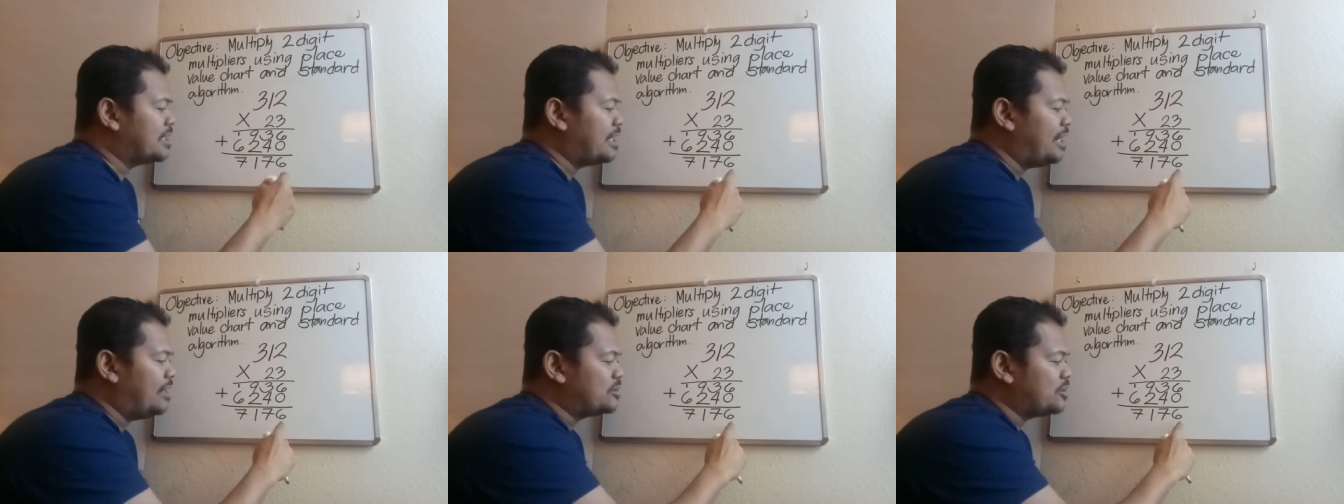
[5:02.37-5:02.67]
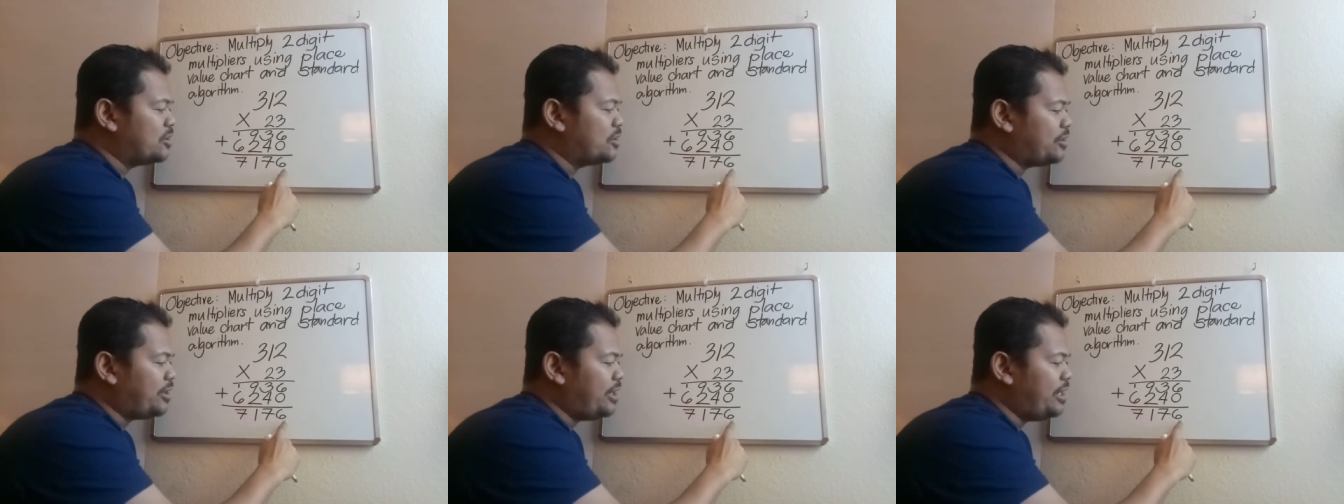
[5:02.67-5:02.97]
Count
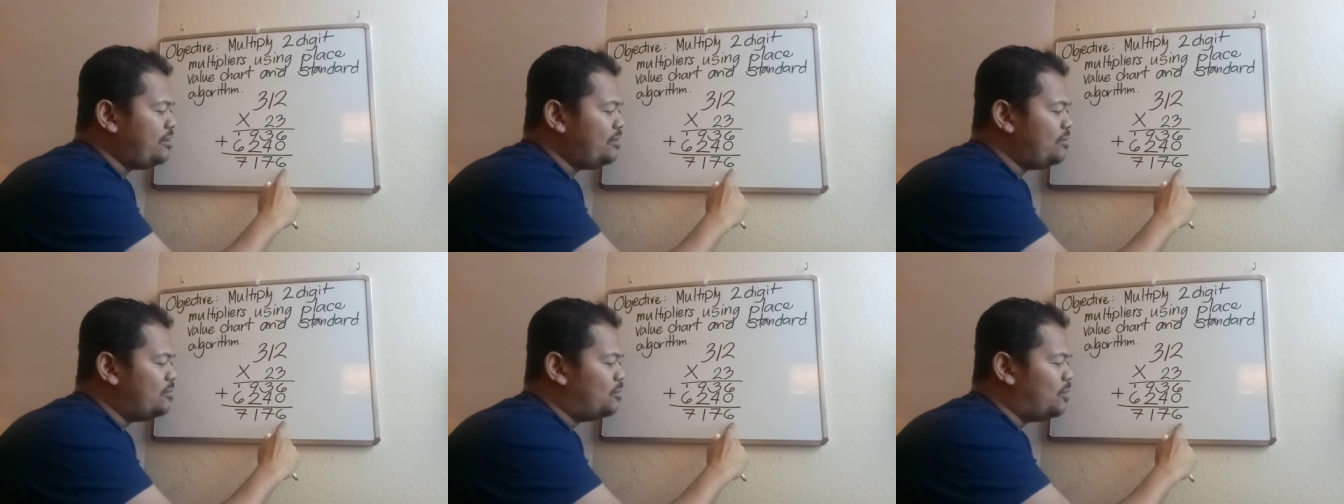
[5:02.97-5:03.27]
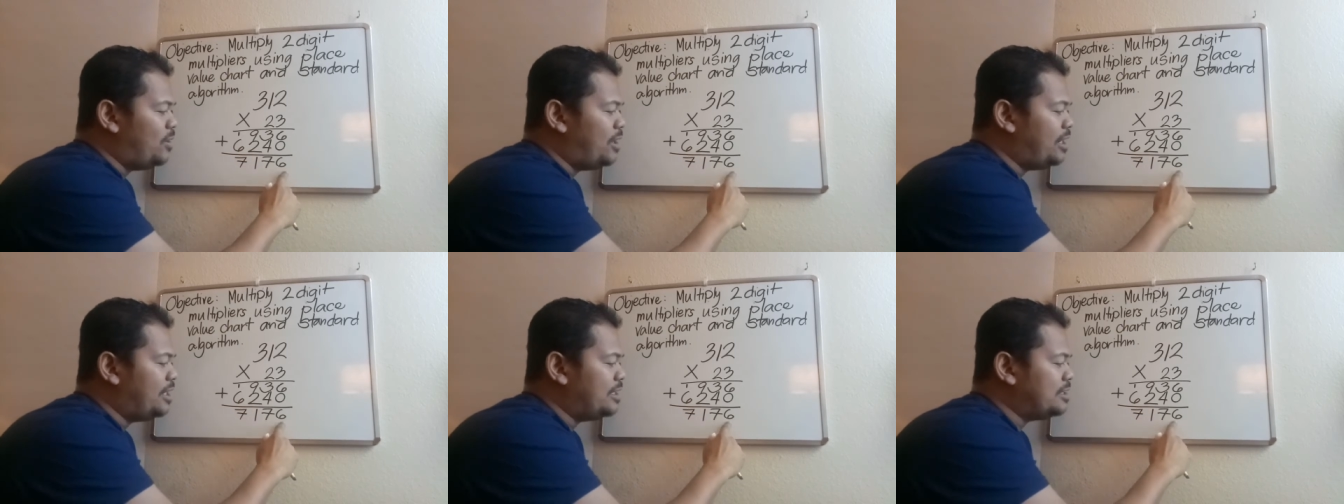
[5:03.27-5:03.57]
to 3.
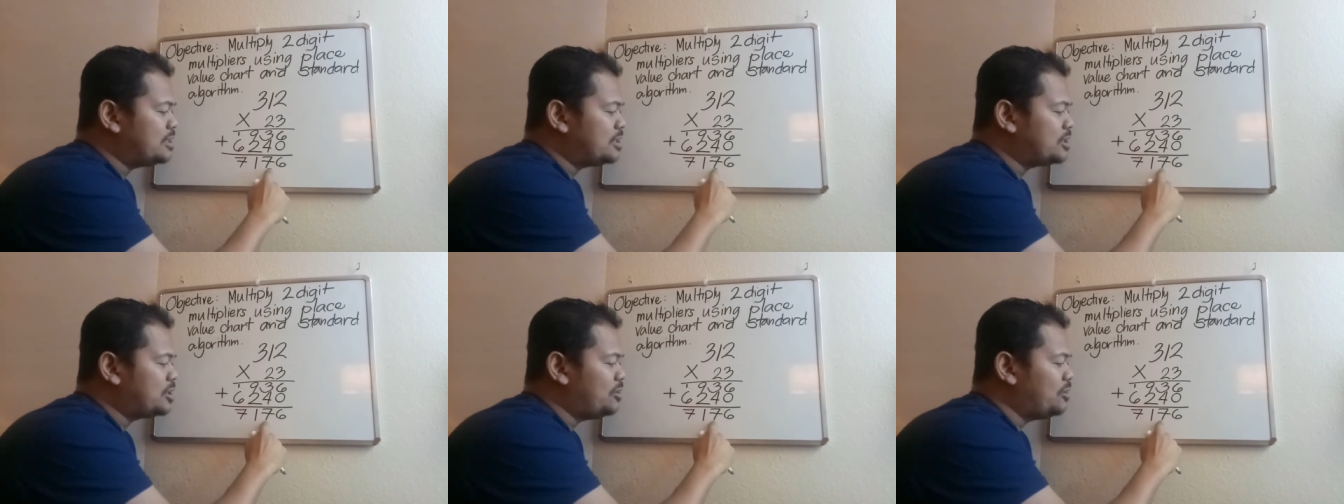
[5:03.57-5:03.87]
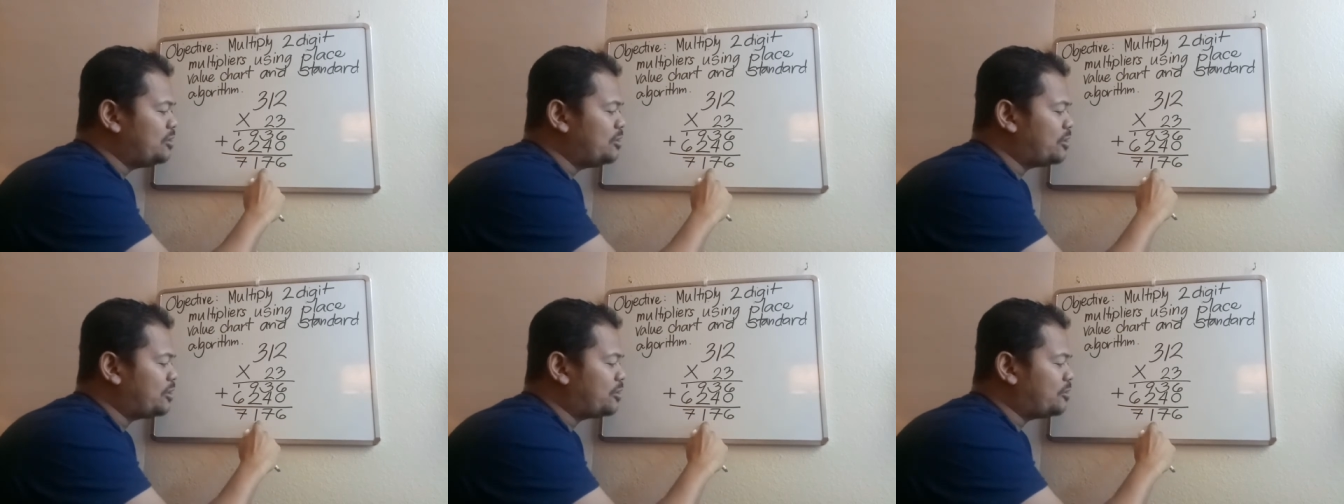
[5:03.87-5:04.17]
1,
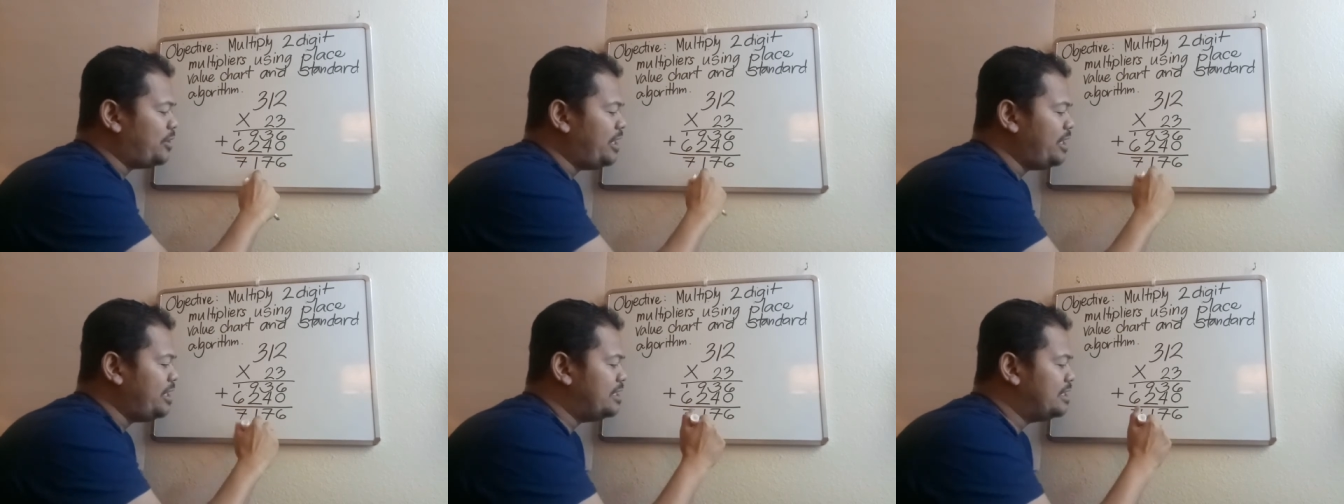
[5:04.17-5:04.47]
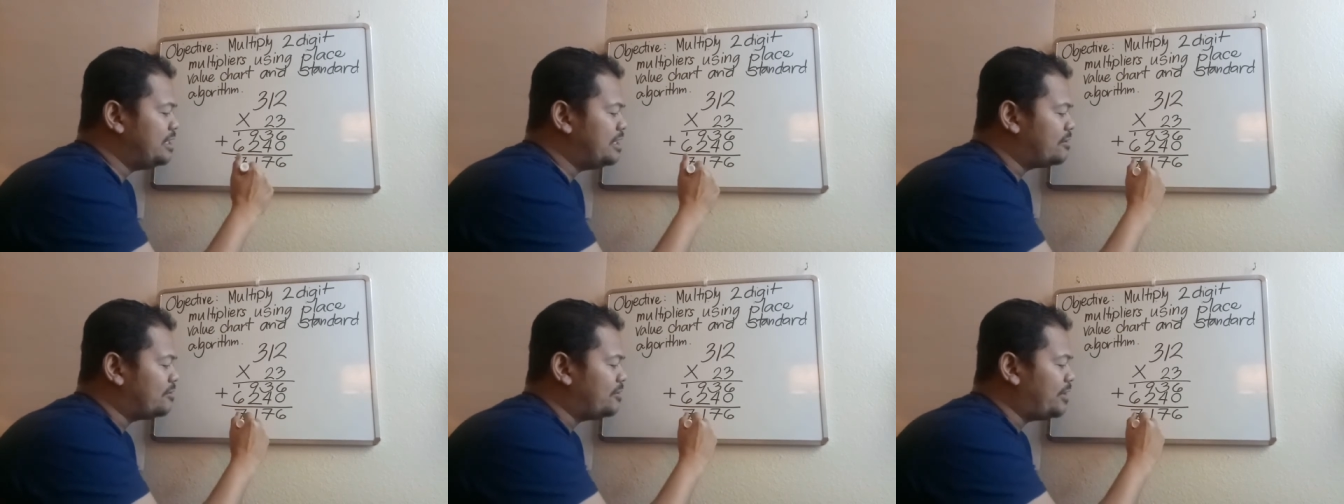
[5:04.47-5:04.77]
2, 3.
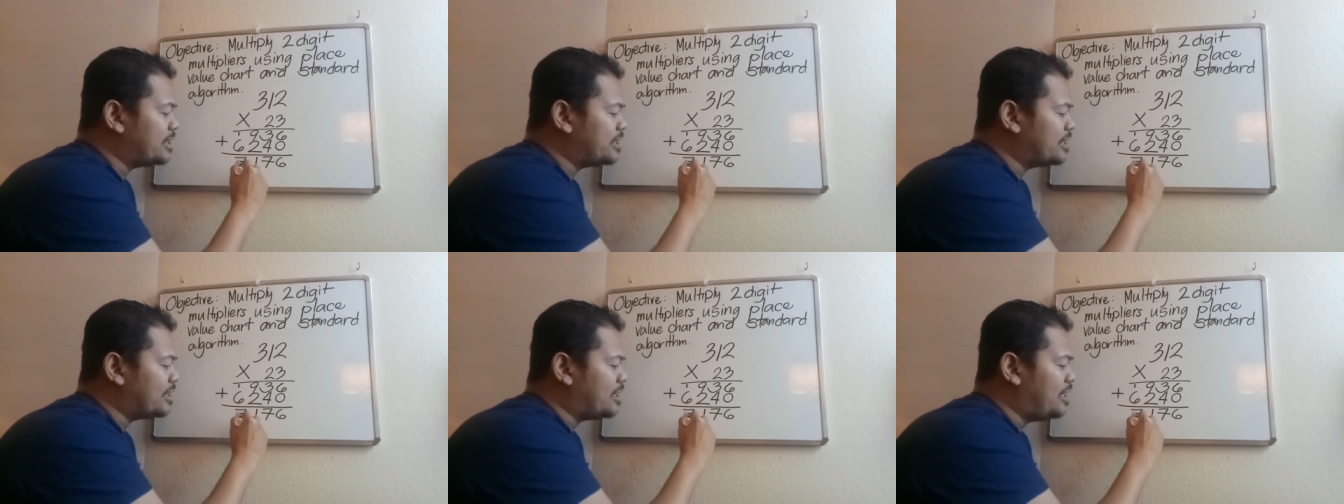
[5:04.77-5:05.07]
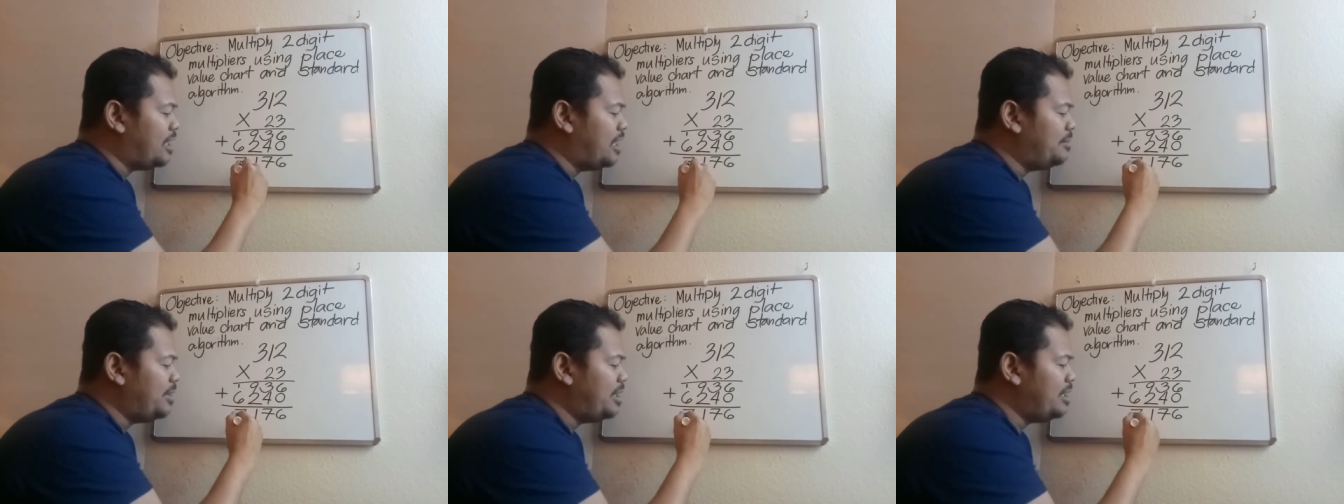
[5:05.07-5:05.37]
Write the
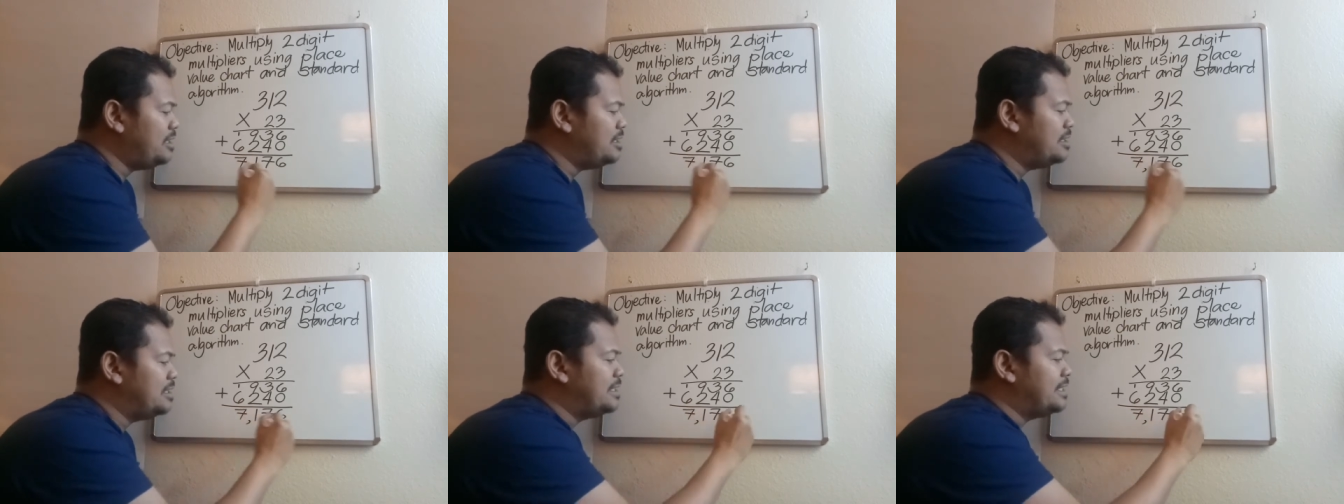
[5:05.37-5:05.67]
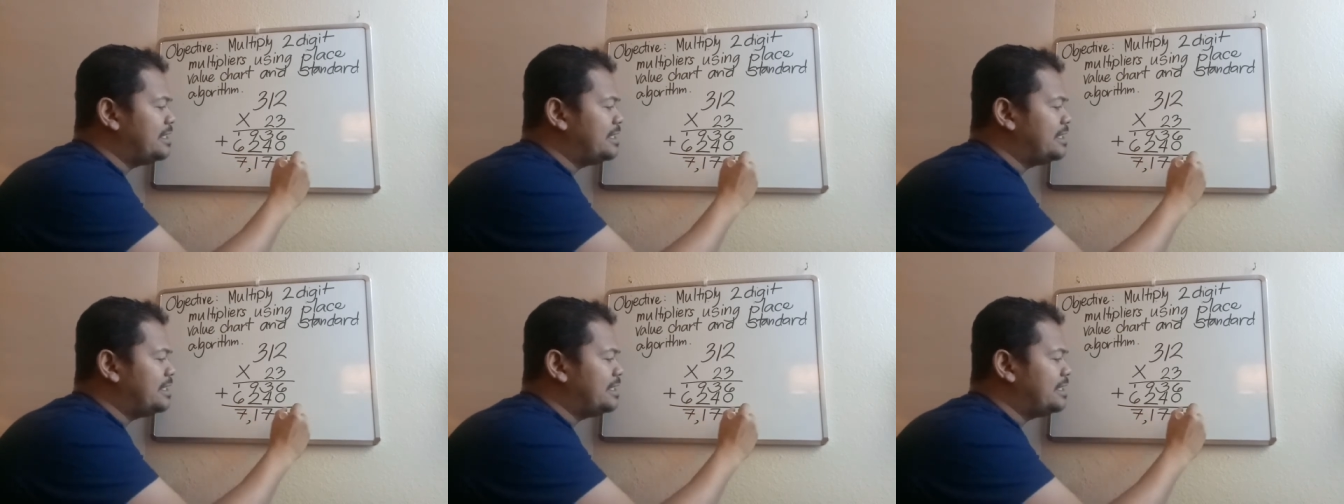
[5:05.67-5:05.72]
comma.